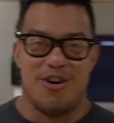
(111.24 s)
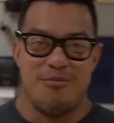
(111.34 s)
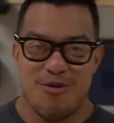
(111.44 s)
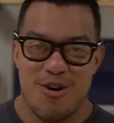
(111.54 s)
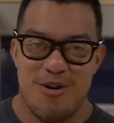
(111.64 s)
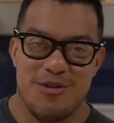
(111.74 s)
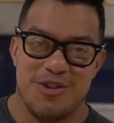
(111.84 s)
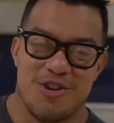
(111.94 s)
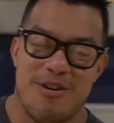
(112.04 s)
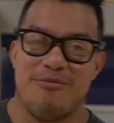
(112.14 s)
Drum roll.
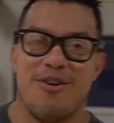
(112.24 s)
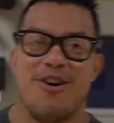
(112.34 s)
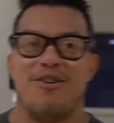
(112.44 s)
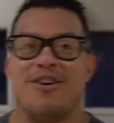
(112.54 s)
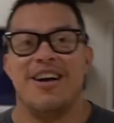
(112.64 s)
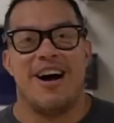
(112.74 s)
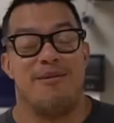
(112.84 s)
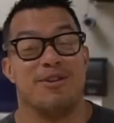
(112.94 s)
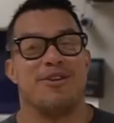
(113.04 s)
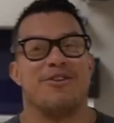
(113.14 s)
I'm a